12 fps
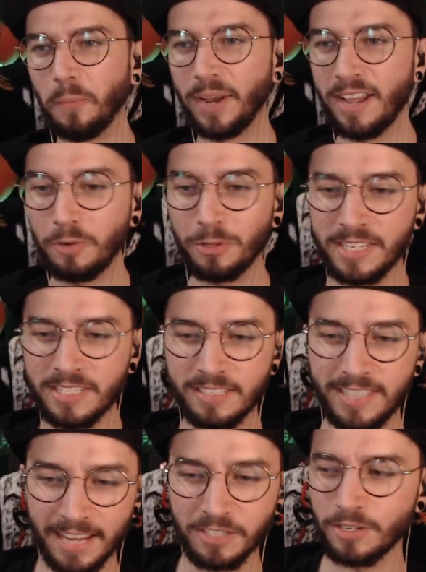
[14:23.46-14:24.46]
Whatever this
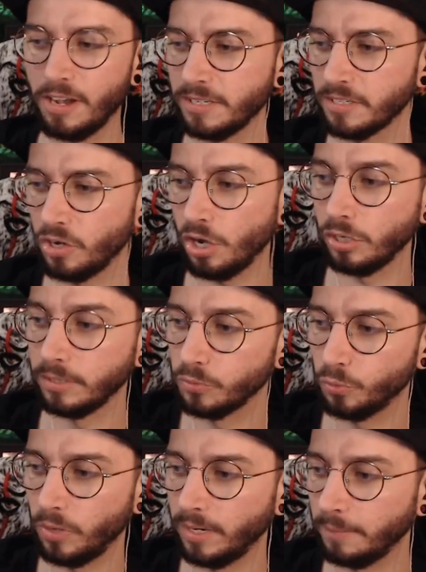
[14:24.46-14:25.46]
next song is called
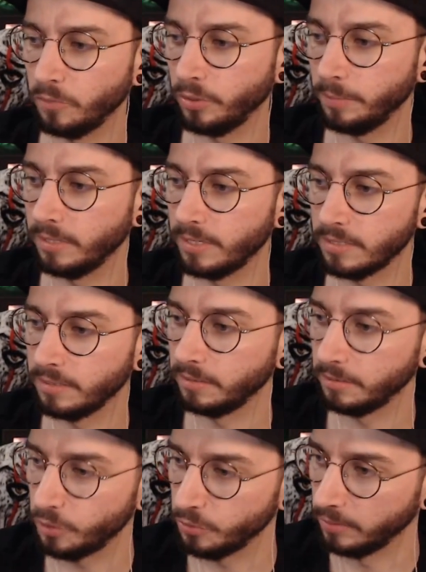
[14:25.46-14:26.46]
is what I'm going to be
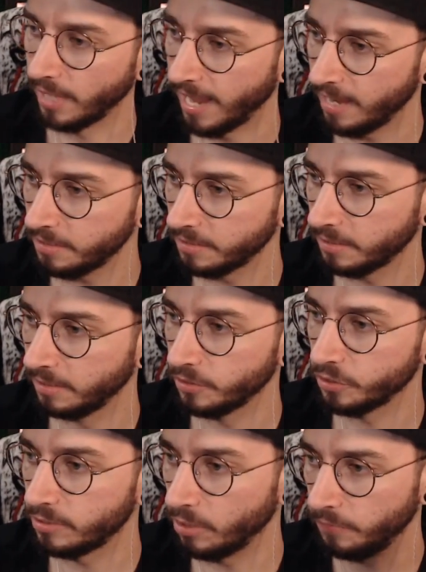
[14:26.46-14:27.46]
listening to last.
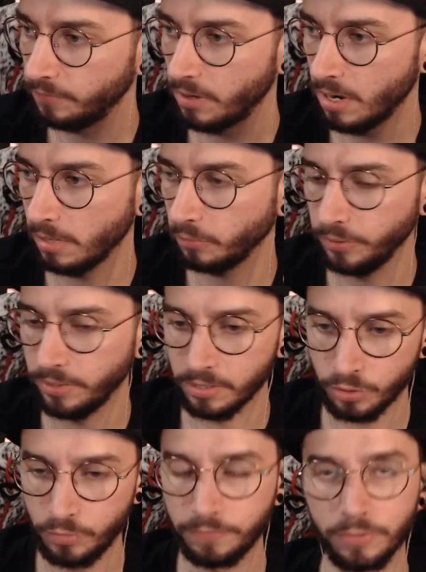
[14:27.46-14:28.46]
So far, we are
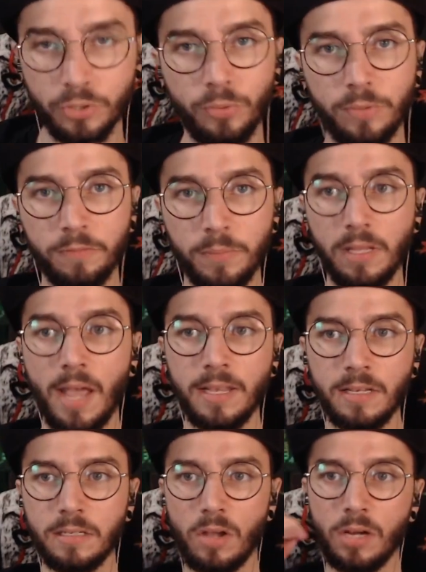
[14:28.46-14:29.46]
two for two of me
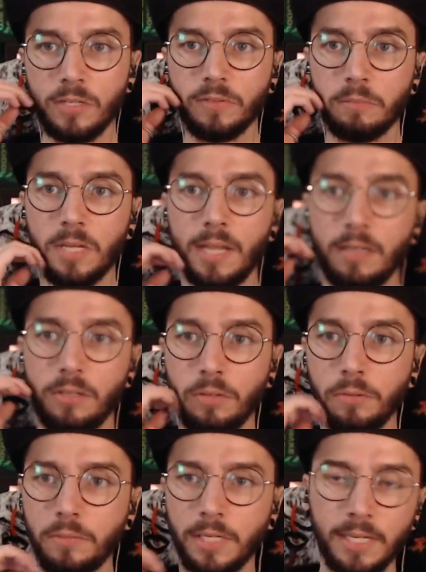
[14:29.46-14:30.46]
liking songs from King
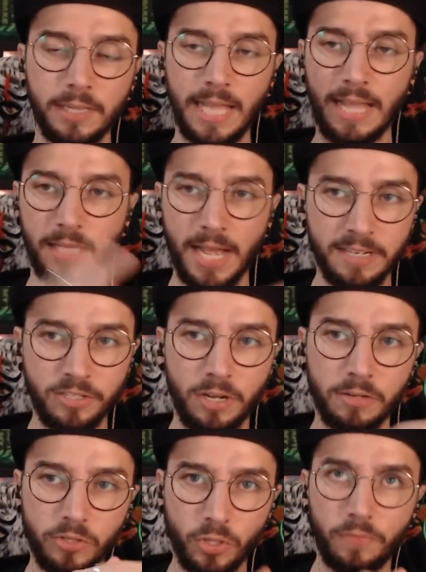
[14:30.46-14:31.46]
Gnu. That last
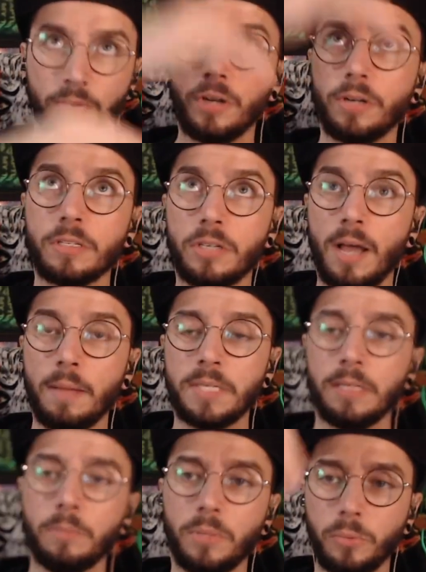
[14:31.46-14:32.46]
song so far is top
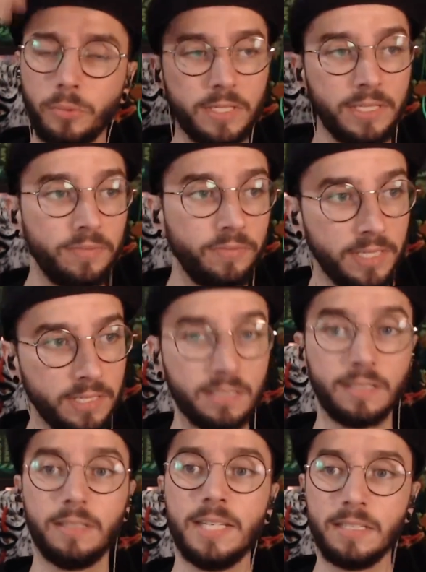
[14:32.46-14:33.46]
tier, but we'll see if
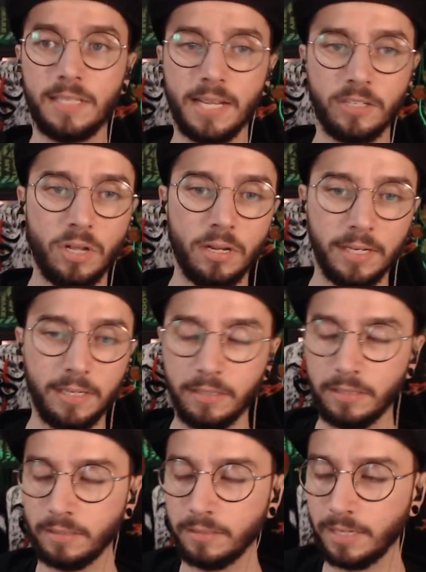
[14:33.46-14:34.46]
this this next song
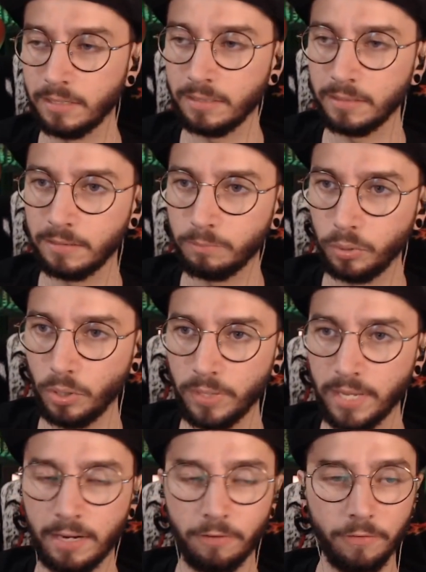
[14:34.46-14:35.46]
can can
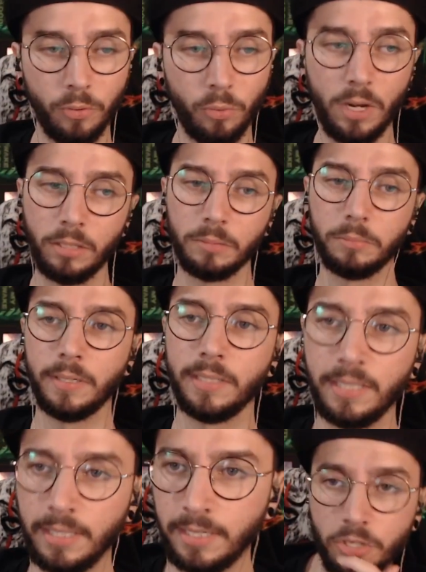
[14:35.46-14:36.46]
blow that out of the water.
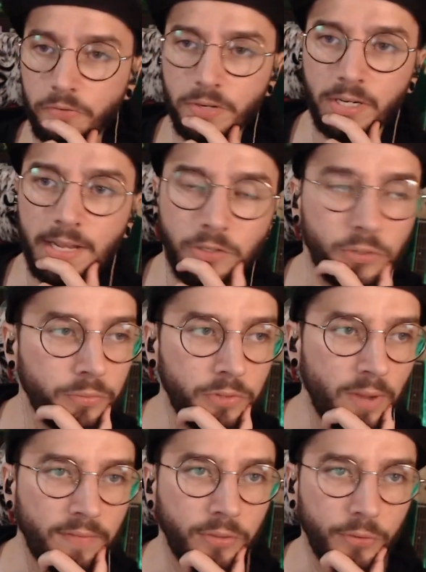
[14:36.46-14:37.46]
But so far, King Gnu,
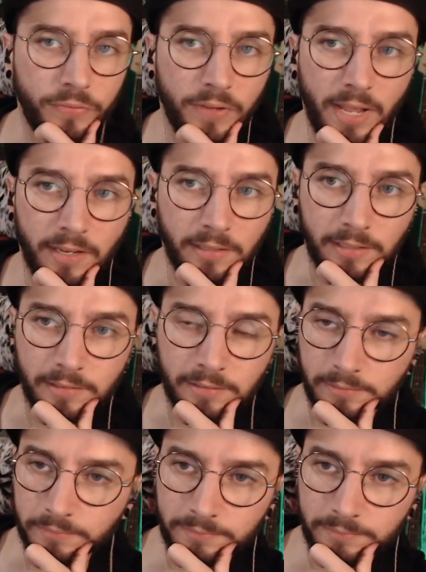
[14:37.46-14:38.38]
you have a new fan, and